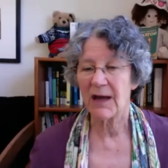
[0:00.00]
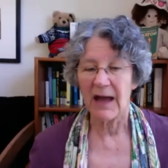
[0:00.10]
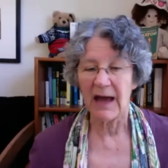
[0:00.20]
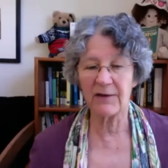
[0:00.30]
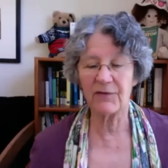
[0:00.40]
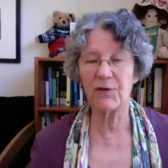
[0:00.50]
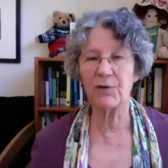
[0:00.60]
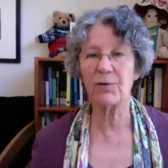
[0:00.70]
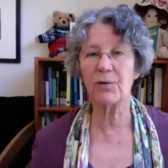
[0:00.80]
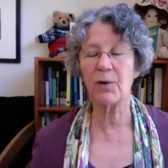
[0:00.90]
And if
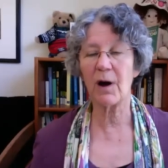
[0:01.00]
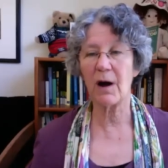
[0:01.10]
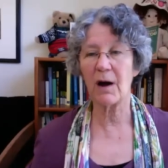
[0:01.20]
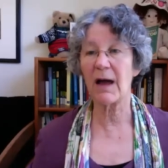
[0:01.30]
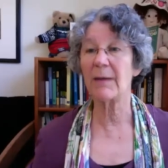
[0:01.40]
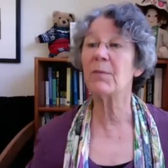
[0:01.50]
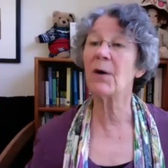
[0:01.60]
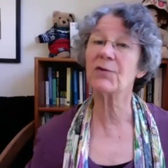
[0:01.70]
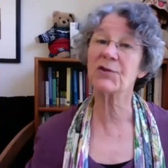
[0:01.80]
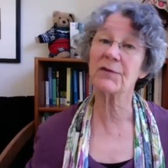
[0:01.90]
you, uh, and
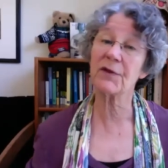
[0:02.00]
most of